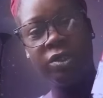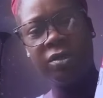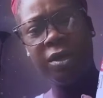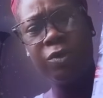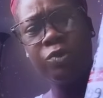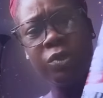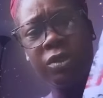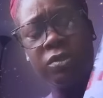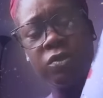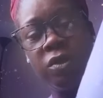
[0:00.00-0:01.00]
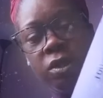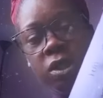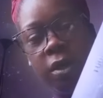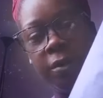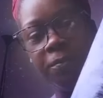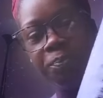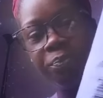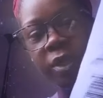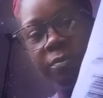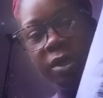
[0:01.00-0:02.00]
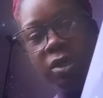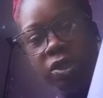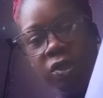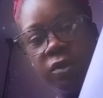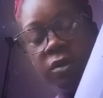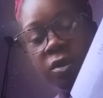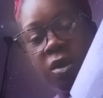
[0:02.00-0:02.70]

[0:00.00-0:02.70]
I don't drink this all the time, but it's good.